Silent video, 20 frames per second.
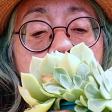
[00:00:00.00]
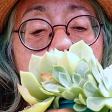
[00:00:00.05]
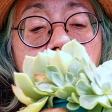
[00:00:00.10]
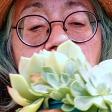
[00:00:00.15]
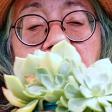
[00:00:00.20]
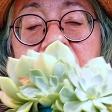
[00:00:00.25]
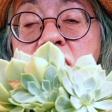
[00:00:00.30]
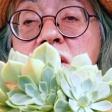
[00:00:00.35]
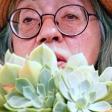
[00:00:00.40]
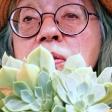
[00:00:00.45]

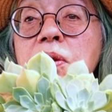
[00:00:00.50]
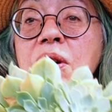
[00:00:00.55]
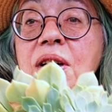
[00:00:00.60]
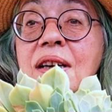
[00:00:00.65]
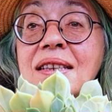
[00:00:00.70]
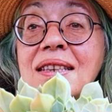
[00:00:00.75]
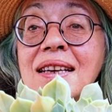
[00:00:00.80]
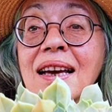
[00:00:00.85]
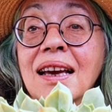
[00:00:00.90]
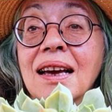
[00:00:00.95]
I actually want
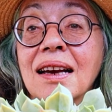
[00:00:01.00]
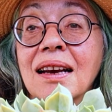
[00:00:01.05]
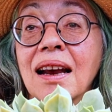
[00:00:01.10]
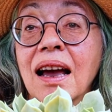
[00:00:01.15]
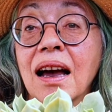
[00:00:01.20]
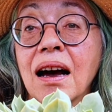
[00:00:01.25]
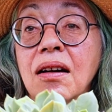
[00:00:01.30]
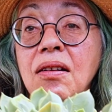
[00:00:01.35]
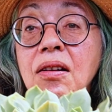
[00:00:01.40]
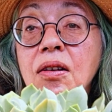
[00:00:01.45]
to take it
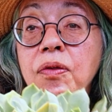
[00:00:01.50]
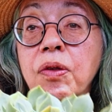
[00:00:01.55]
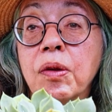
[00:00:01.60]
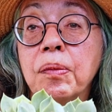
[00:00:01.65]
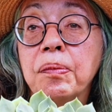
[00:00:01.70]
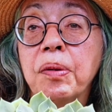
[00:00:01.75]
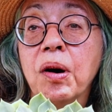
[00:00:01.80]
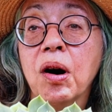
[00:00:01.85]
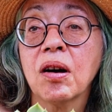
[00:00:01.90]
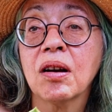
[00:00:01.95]
out of the
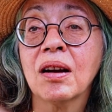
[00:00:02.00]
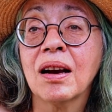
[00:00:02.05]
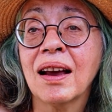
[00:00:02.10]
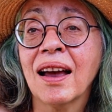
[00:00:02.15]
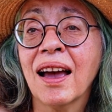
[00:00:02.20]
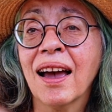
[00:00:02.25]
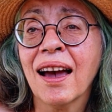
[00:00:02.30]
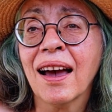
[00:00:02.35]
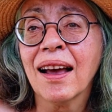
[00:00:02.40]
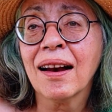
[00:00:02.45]
pot,
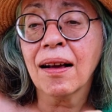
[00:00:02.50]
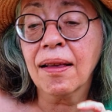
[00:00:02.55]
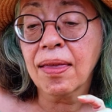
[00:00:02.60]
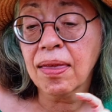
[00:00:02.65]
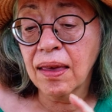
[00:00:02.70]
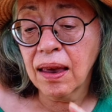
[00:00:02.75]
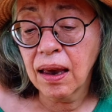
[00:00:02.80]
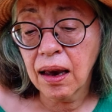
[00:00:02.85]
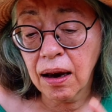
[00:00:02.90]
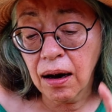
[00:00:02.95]
and I
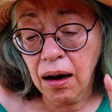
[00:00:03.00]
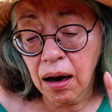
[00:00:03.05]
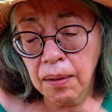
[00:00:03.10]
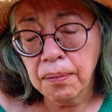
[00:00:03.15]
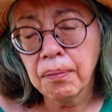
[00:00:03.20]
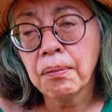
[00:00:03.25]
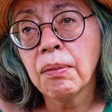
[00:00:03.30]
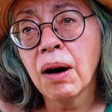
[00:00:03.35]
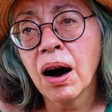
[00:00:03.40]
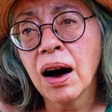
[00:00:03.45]
think I
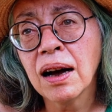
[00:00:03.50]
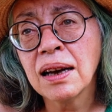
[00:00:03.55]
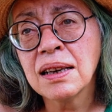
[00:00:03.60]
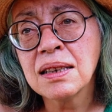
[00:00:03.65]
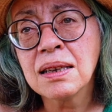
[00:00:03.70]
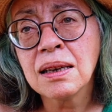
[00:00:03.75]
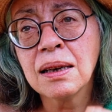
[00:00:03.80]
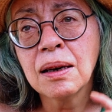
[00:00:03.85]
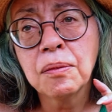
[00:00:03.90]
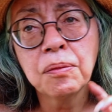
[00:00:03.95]

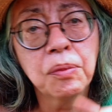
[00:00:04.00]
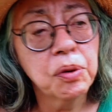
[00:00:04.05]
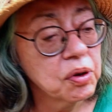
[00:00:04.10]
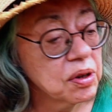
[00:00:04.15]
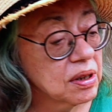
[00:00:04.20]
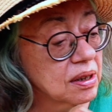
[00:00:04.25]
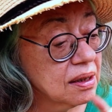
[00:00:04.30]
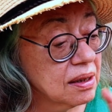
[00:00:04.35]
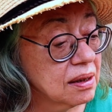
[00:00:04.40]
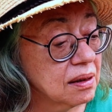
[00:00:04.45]
might put
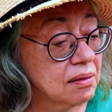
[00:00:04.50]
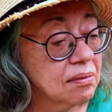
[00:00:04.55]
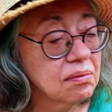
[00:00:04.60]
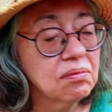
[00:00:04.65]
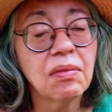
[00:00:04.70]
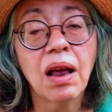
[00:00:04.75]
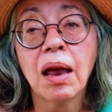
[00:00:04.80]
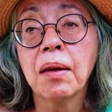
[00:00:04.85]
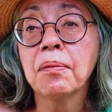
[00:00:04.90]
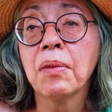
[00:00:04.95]
it
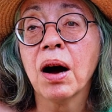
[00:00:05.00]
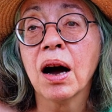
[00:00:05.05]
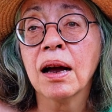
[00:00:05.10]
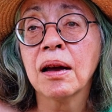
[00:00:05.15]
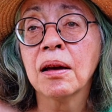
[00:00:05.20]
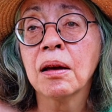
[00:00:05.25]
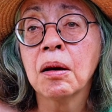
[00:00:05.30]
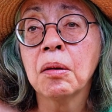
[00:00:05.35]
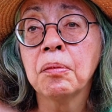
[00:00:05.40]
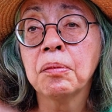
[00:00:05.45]
in
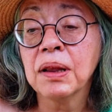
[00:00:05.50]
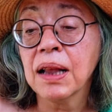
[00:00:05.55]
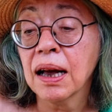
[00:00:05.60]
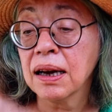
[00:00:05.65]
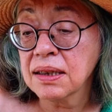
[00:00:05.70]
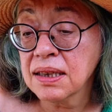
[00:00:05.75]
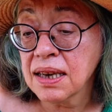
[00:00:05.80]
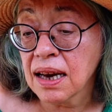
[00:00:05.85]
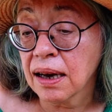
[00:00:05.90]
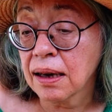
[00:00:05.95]
my
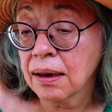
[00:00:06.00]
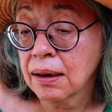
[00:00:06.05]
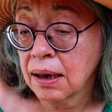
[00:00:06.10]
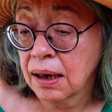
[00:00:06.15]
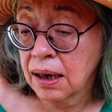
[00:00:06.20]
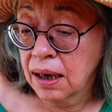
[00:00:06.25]
planter.